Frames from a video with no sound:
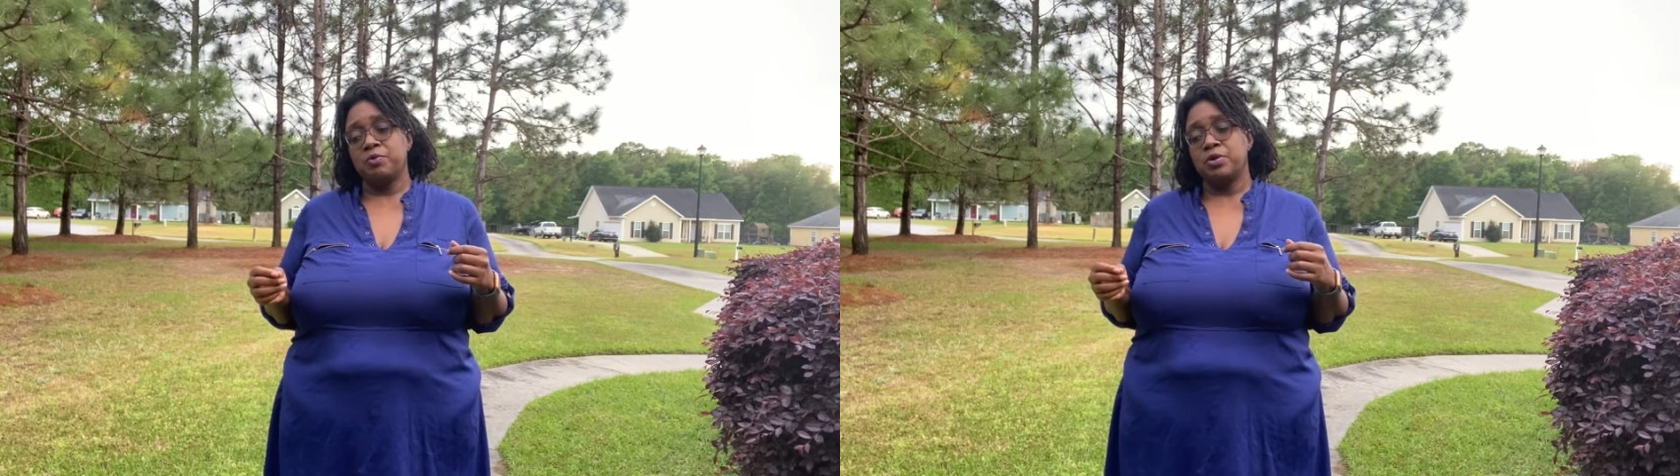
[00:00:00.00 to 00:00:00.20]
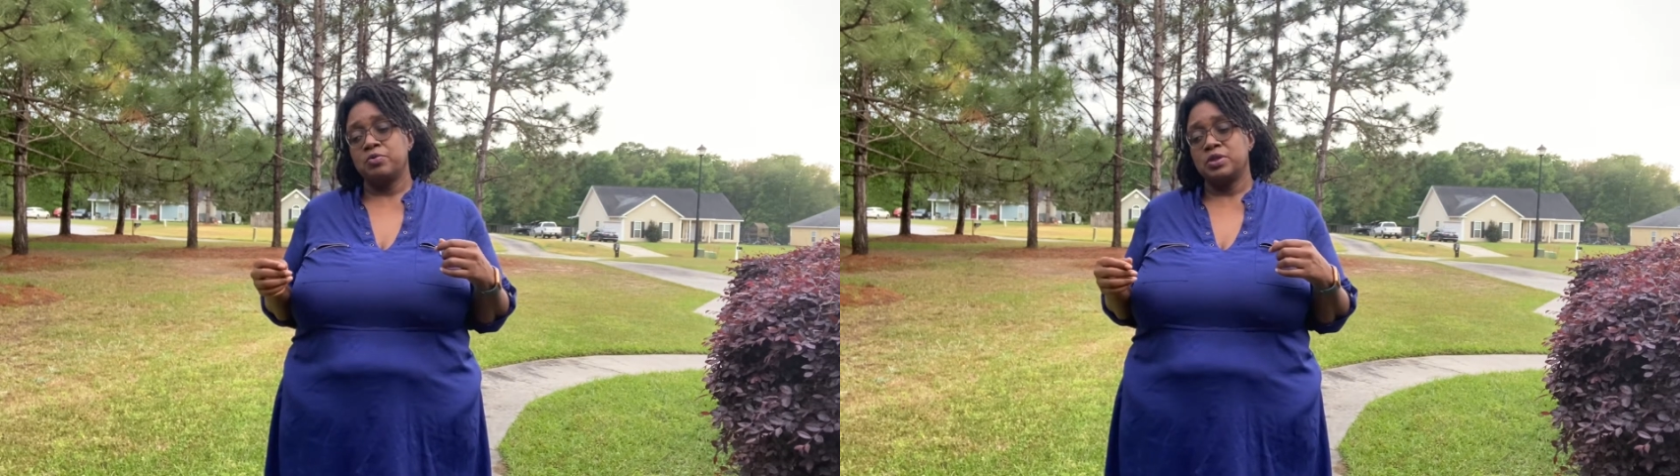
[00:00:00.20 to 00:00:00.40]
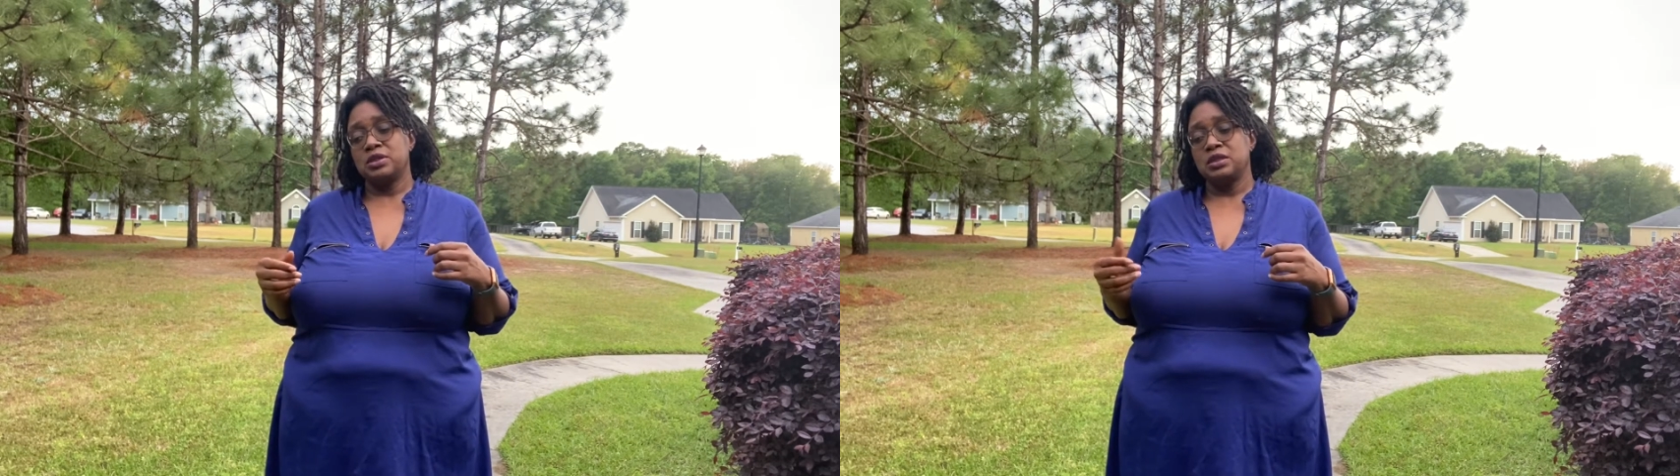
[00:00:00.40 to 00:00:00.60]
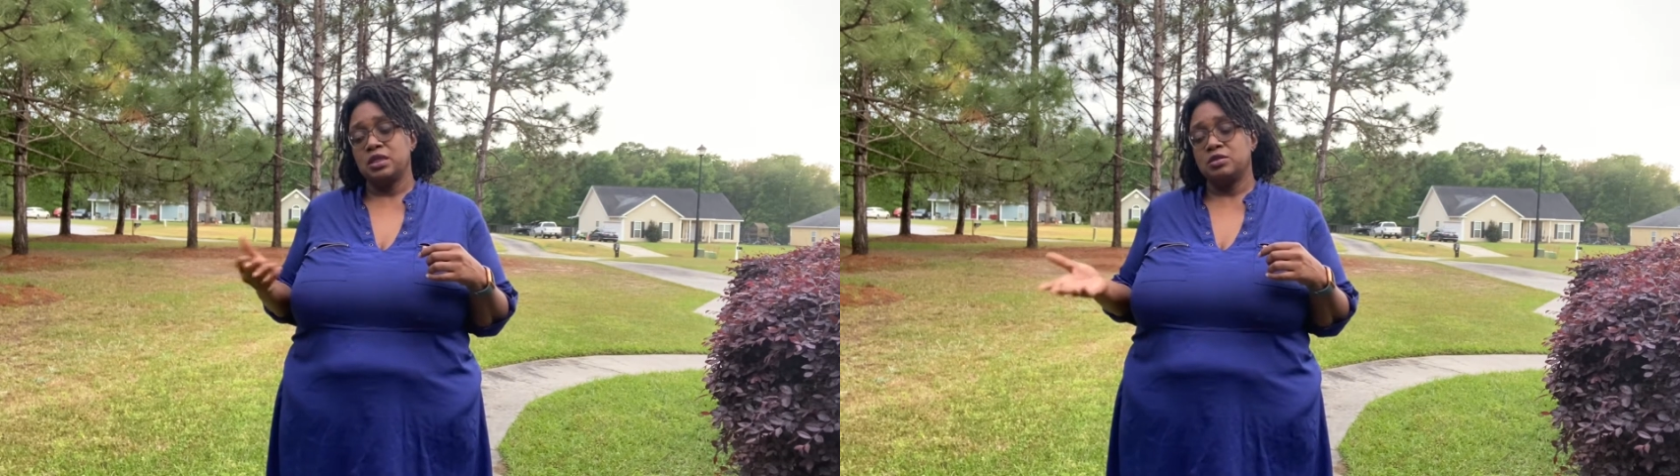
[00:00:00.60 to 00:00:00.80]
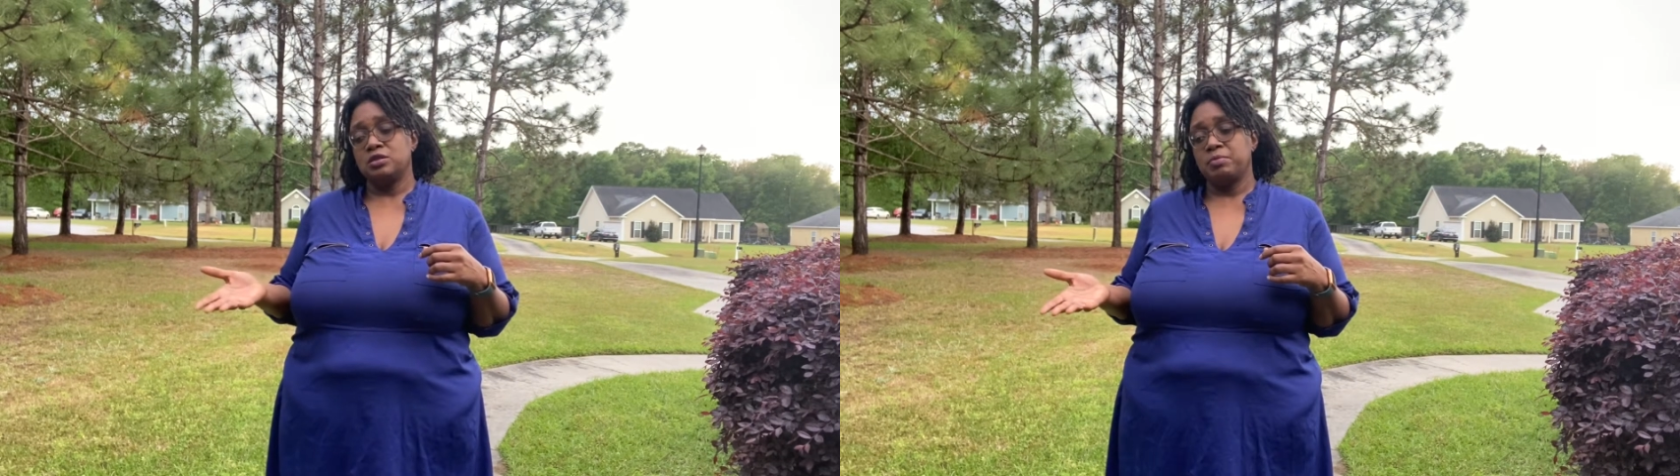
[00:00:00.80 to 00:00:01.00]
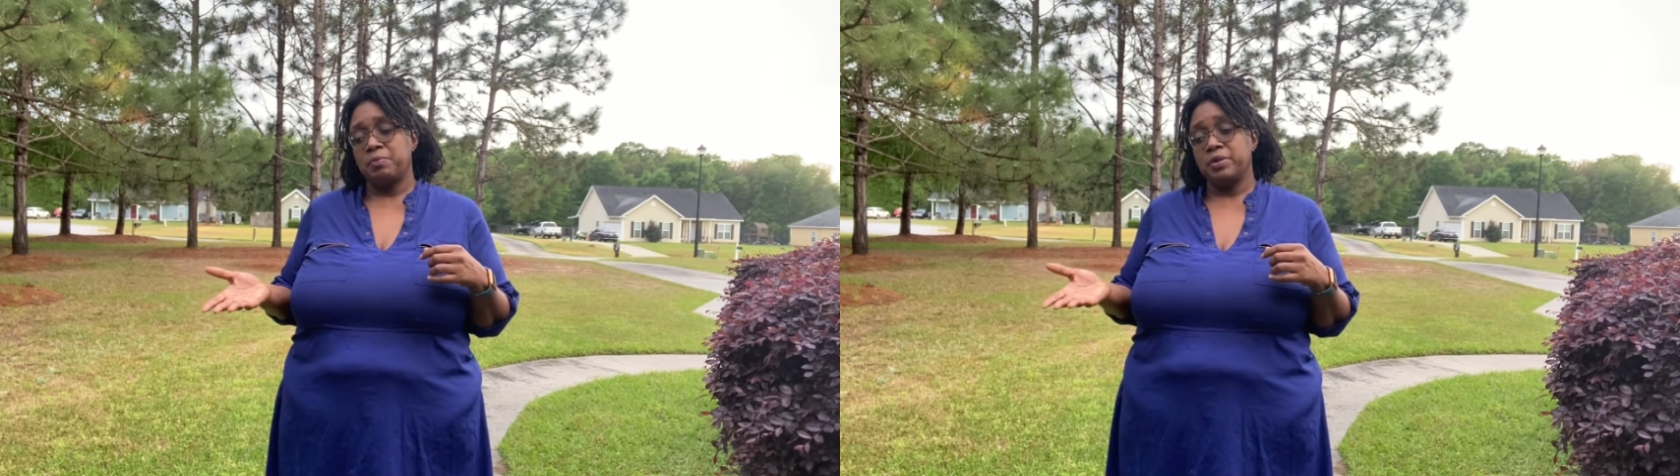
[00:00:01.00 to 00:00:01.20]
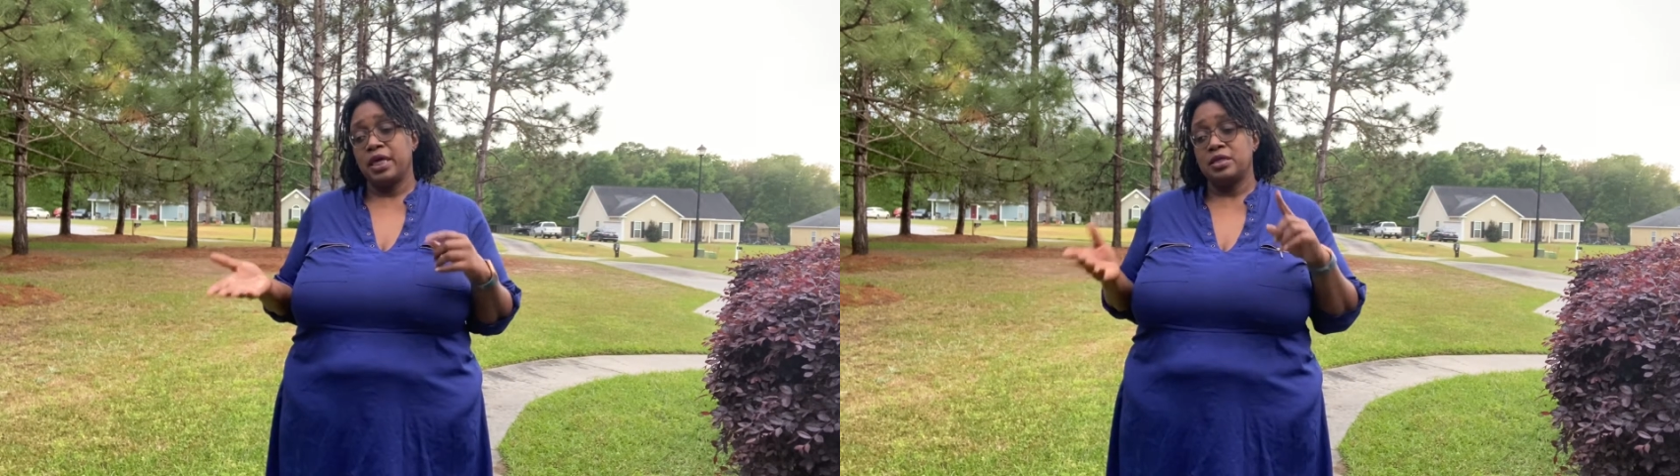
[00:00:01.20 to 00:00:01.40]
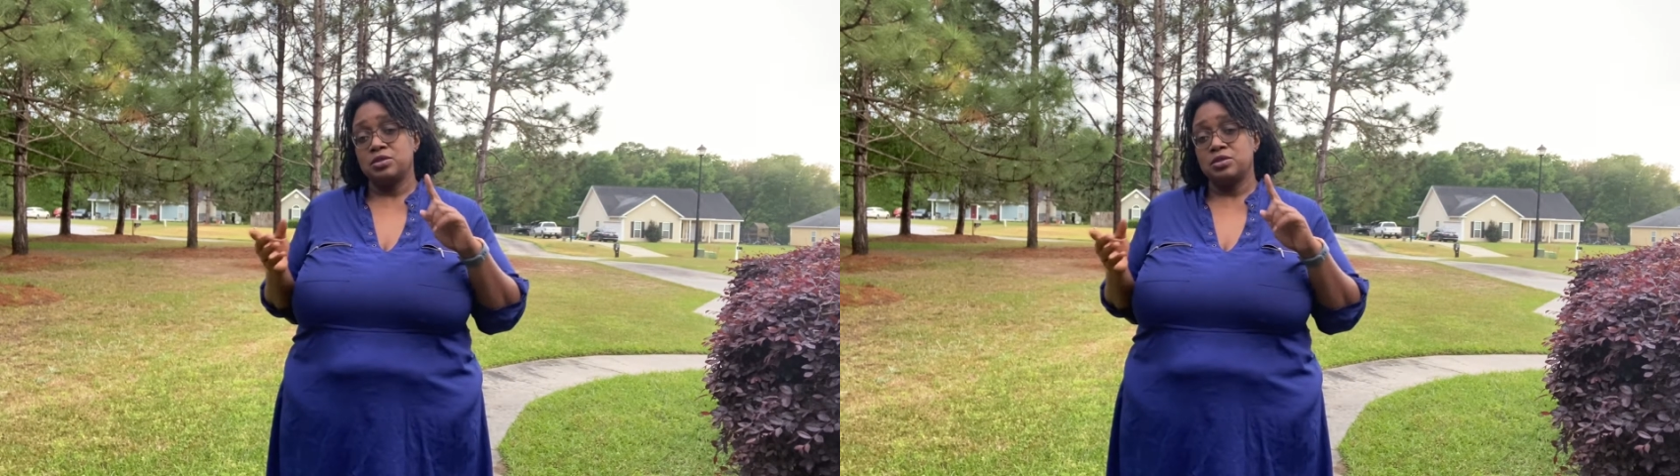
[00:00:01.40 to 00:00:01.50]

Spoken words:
word was sticking to my plan.